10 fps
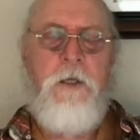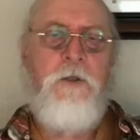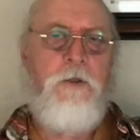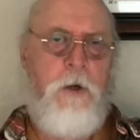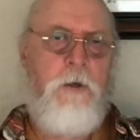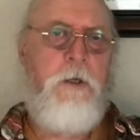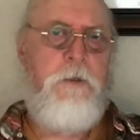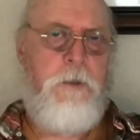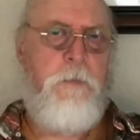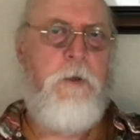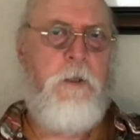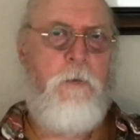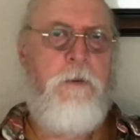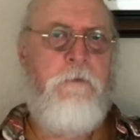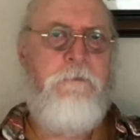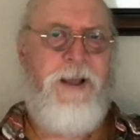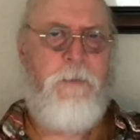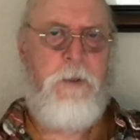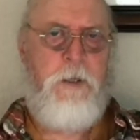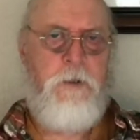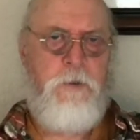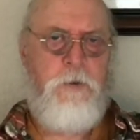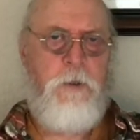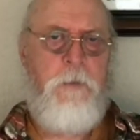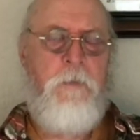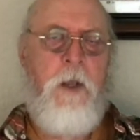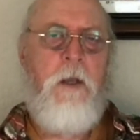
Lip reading: starting typically with the family history.